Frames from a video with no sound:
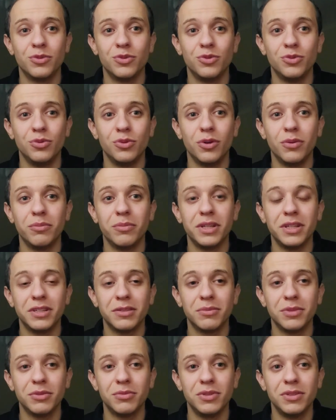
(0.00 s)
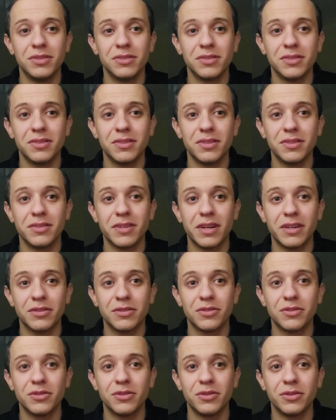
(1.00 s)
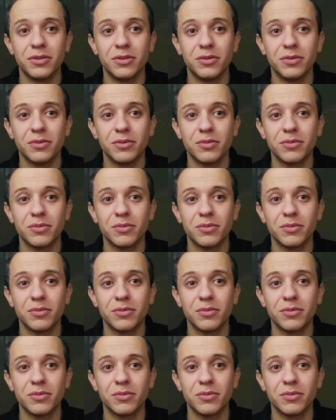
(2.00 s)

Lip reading: to not make me resit the test, to